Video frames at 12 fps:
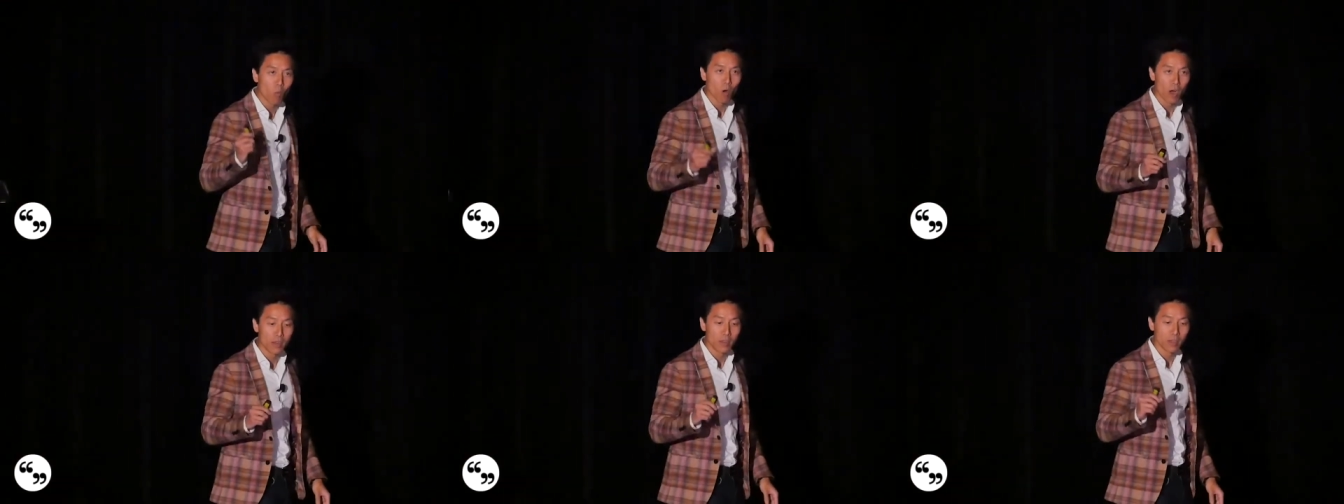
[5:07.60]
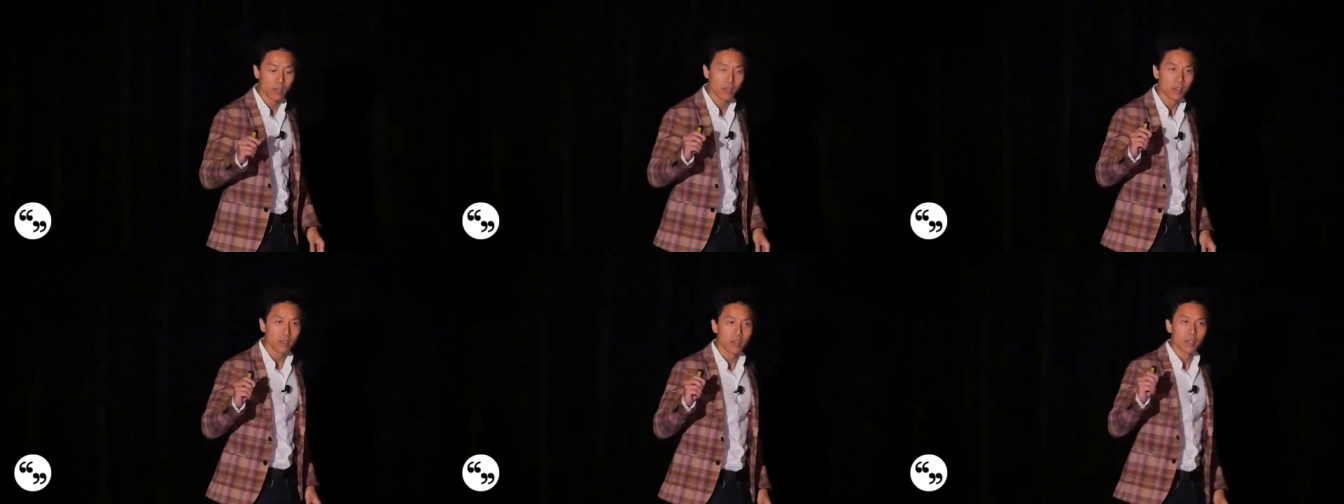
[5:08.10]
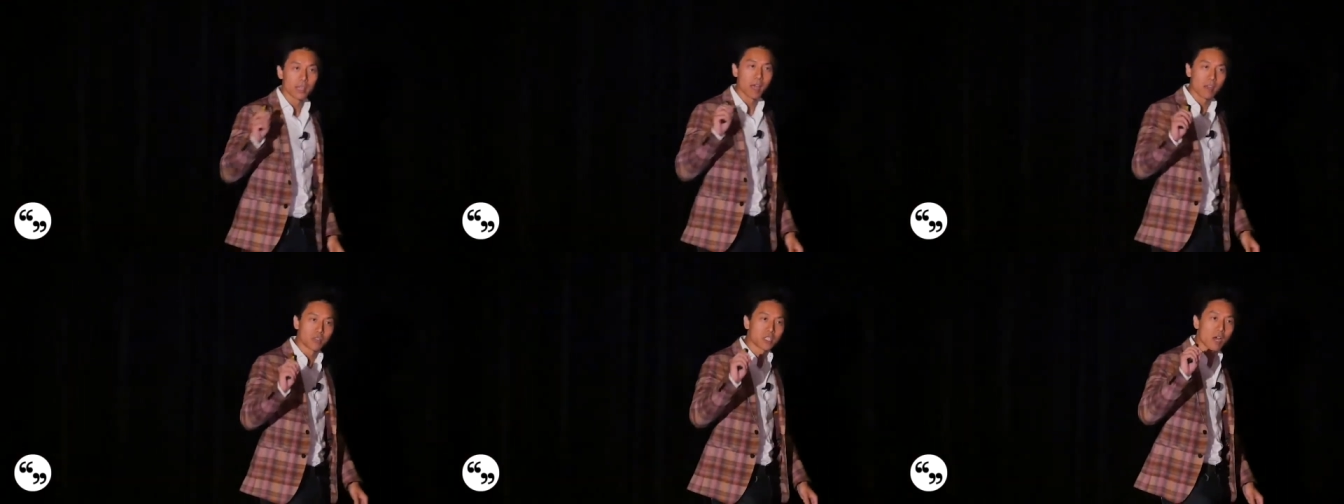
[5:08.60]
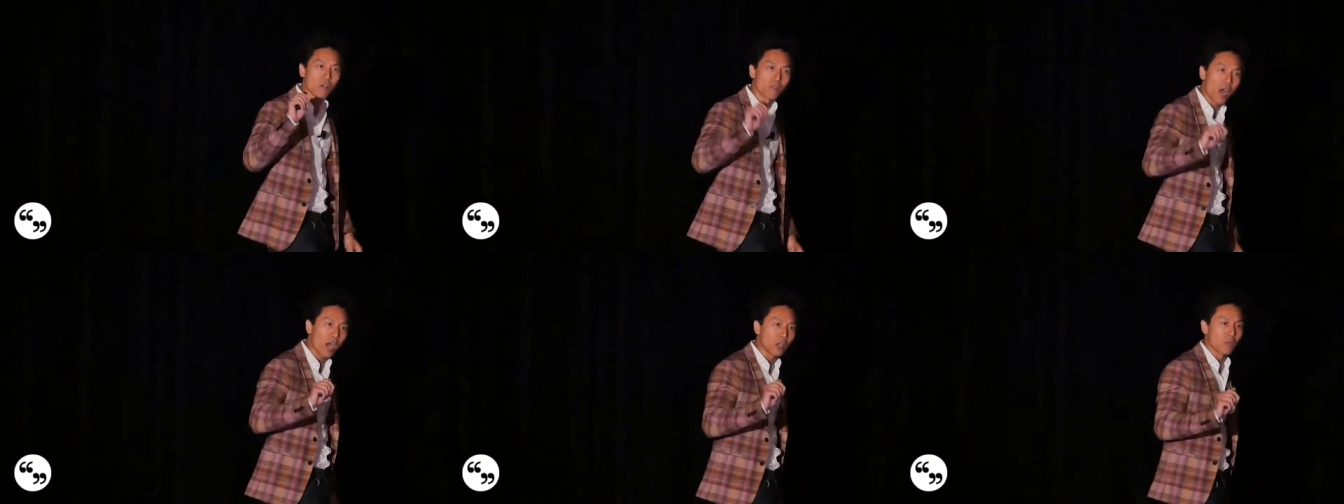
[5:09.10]
one lifestyle
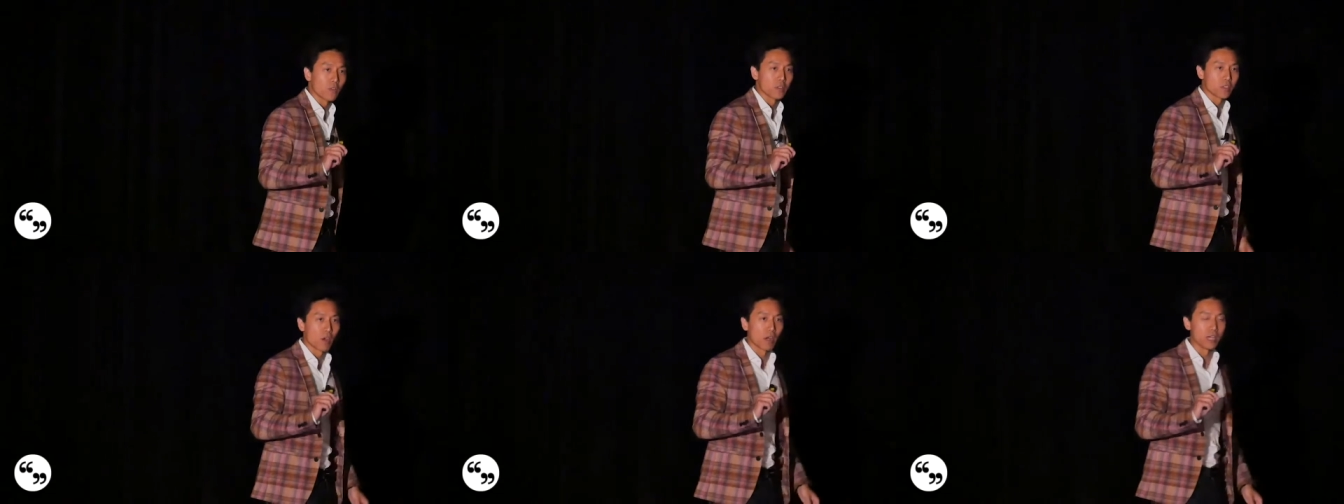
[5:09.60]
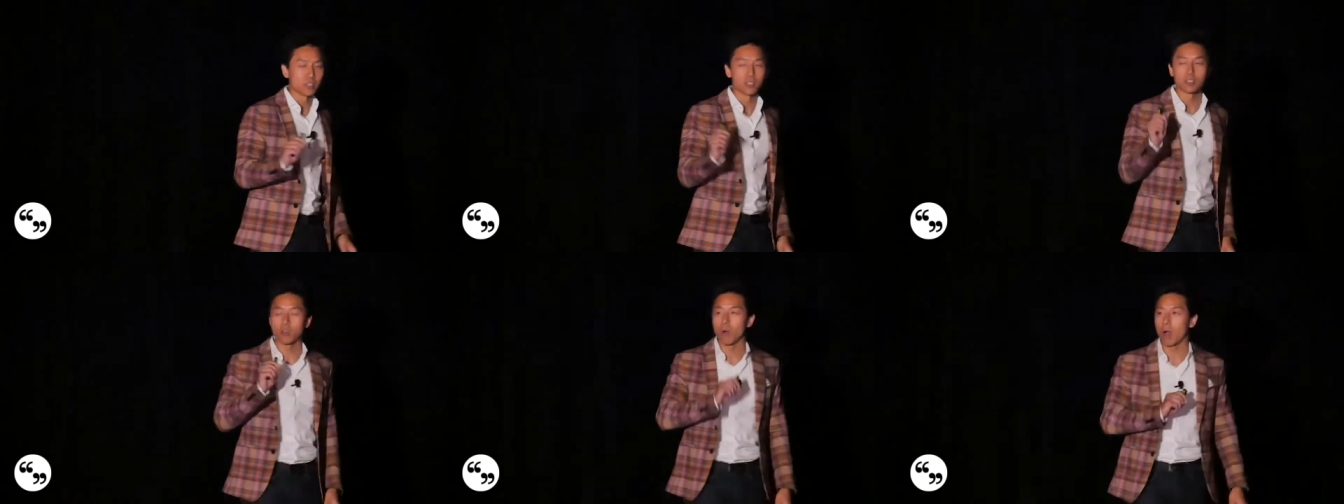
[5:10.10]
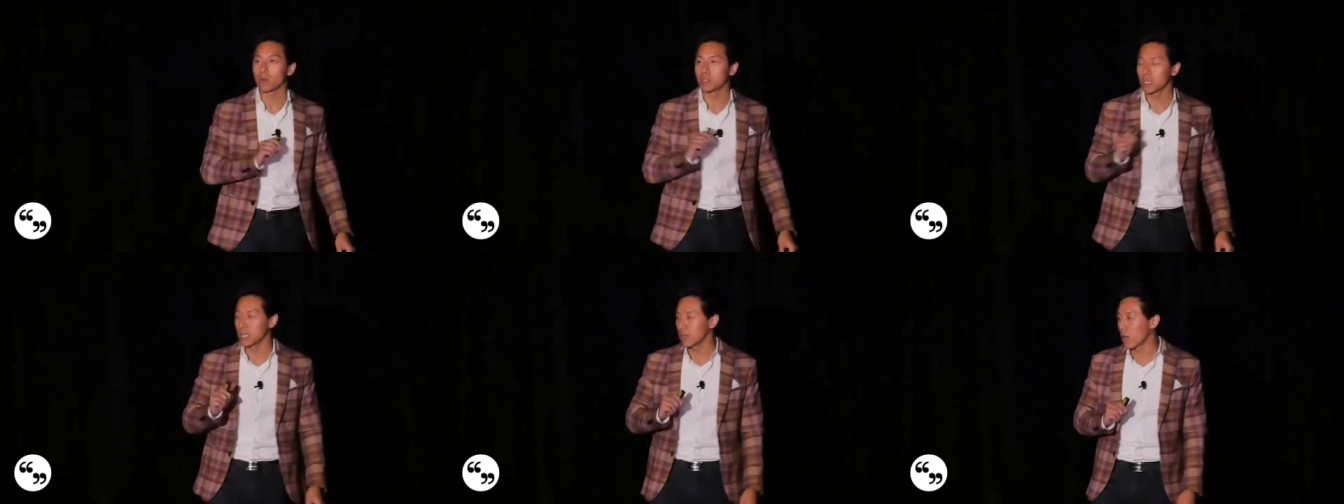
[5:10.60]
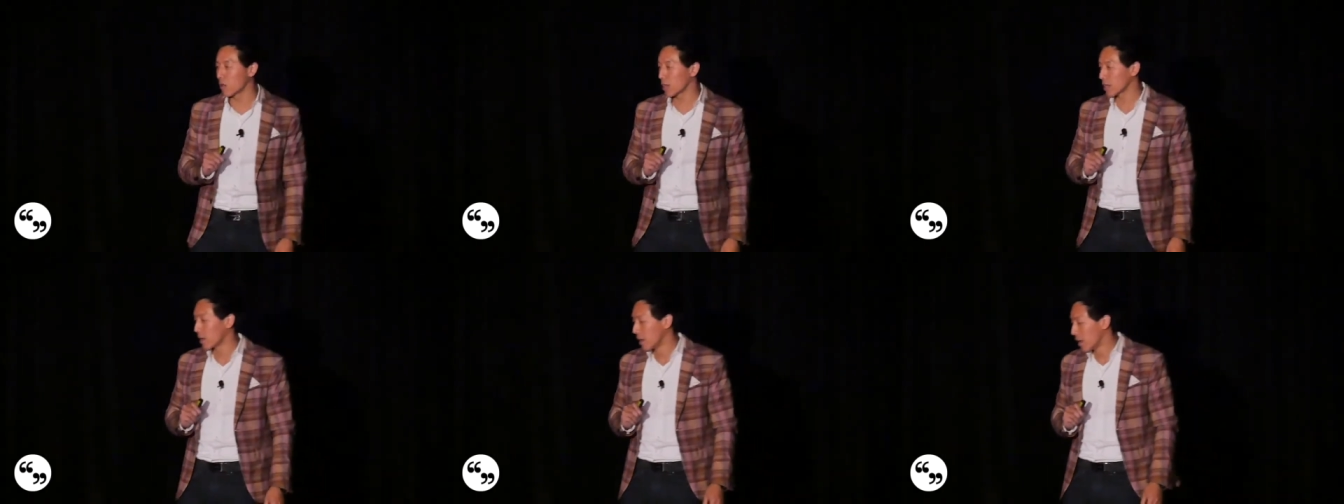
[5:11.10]
value for this audience. And so I was keynoting